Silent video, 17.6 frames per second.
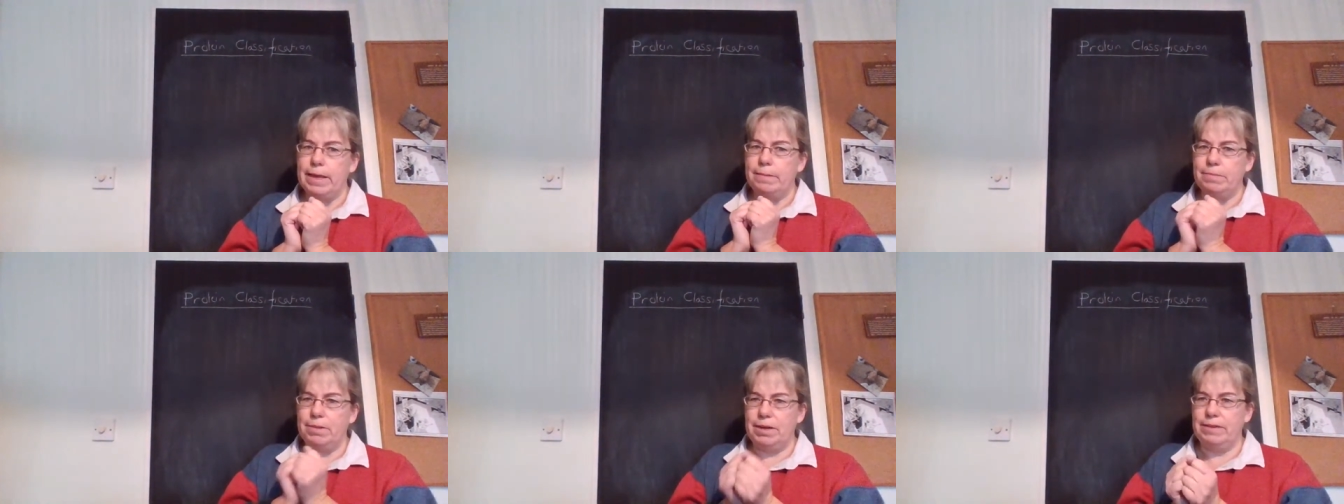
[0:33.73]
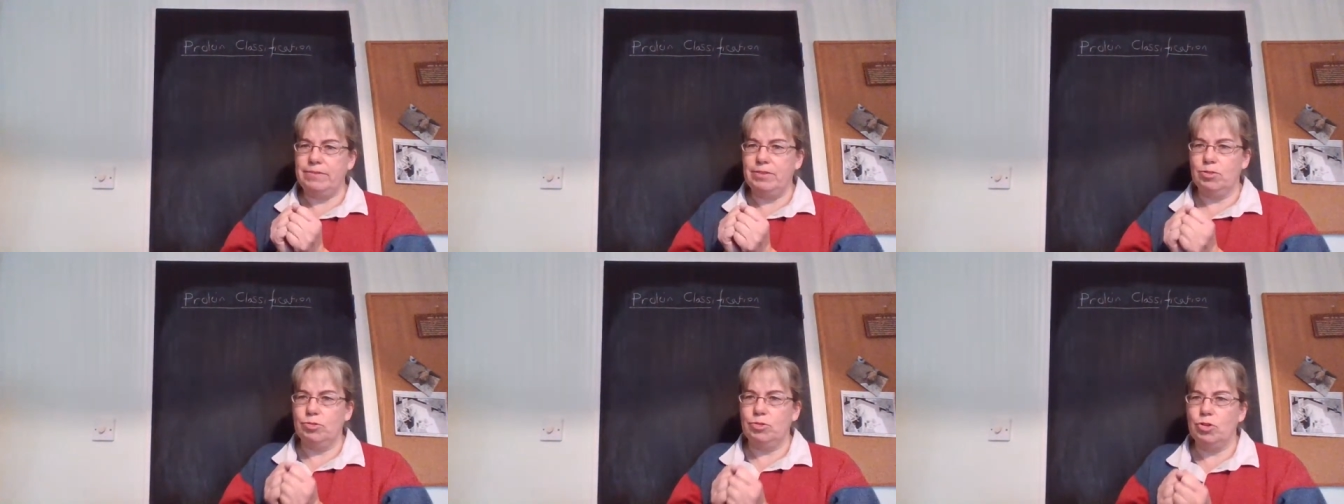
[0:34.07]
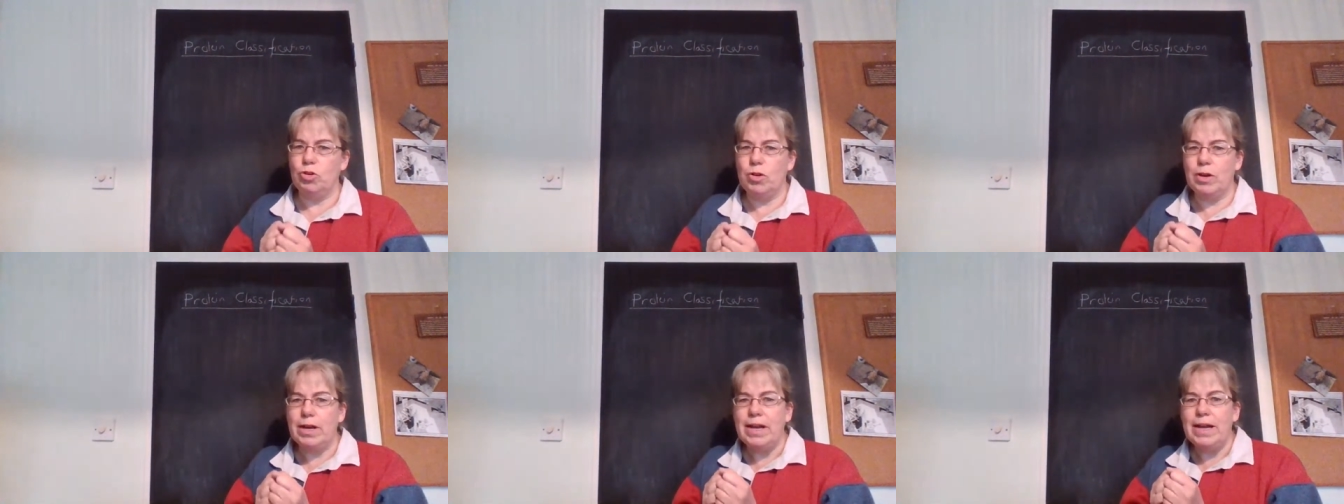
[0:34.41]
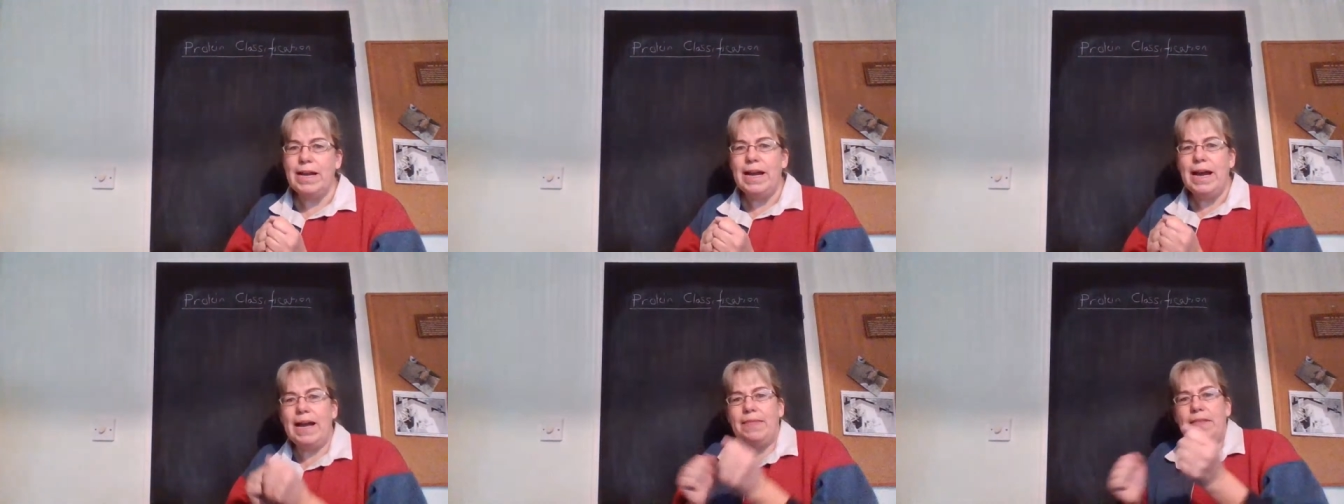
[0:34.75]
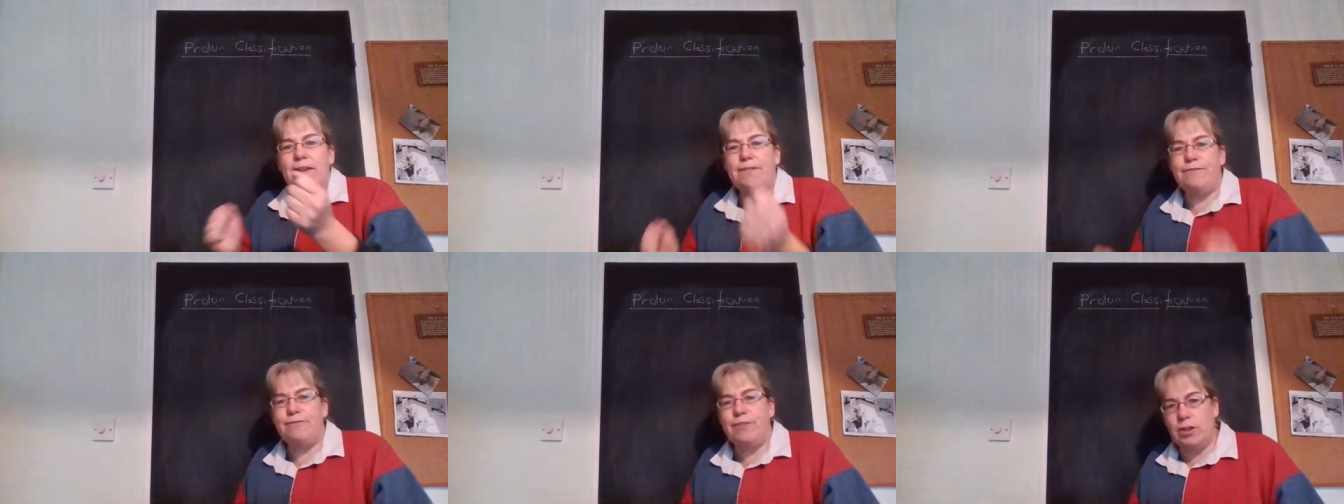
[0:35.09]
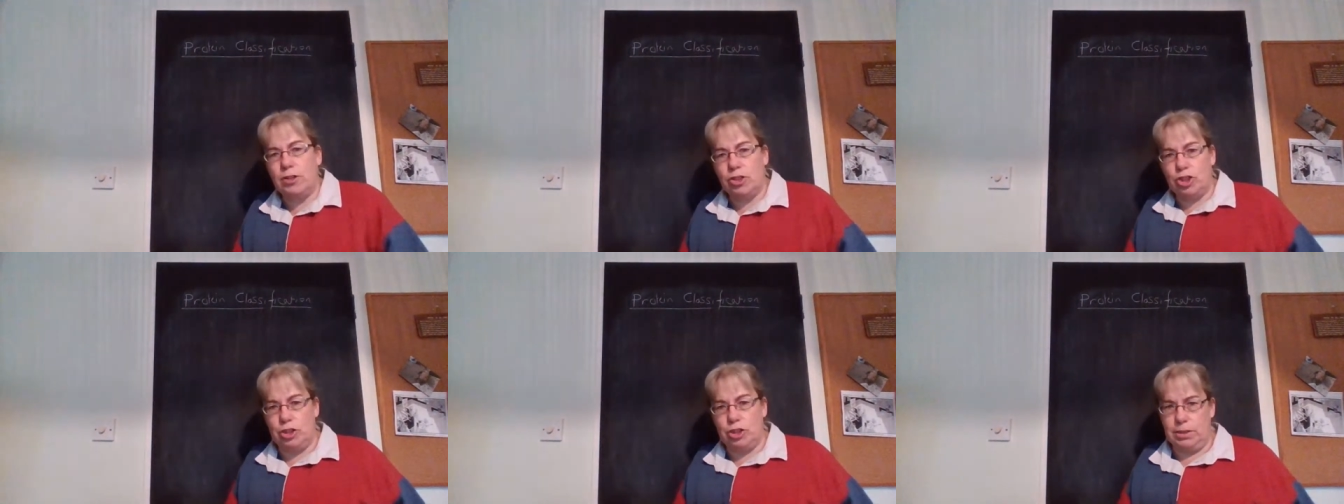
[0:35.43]
believe it or not, and their
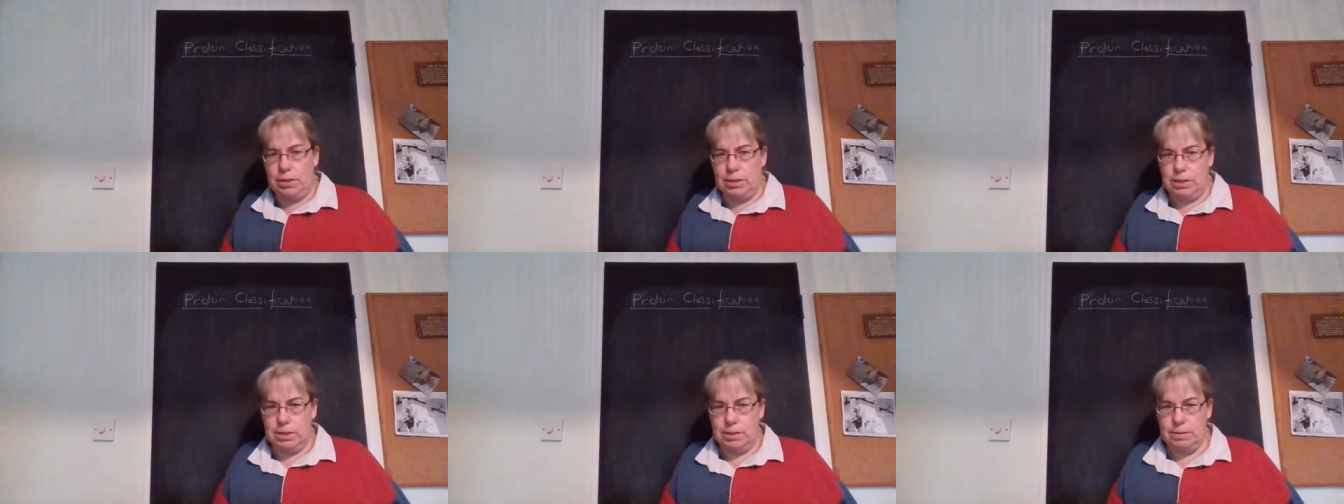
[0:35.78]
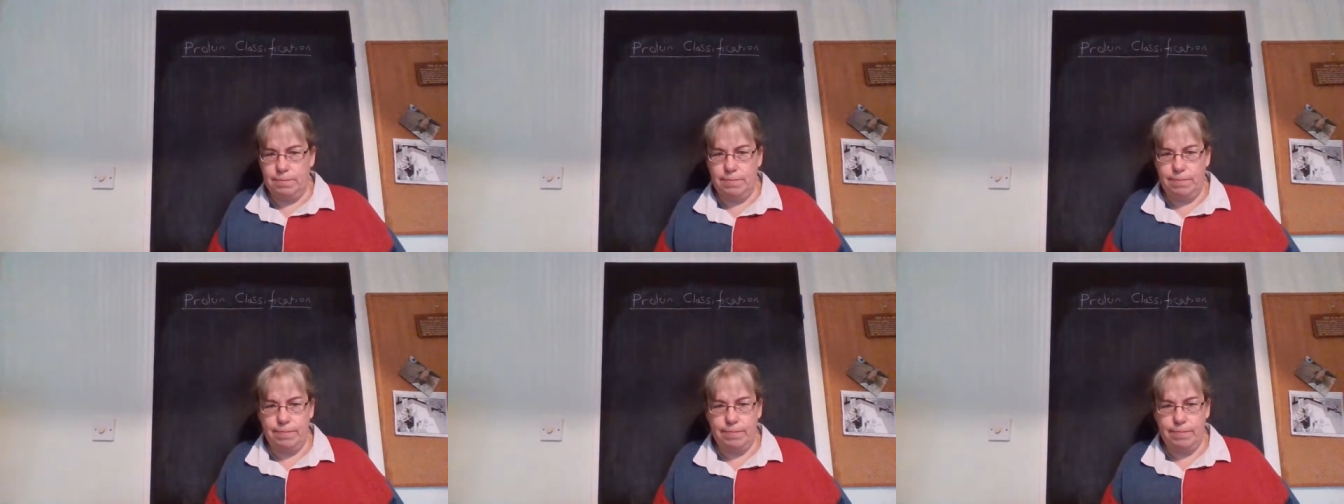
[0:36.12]
functions.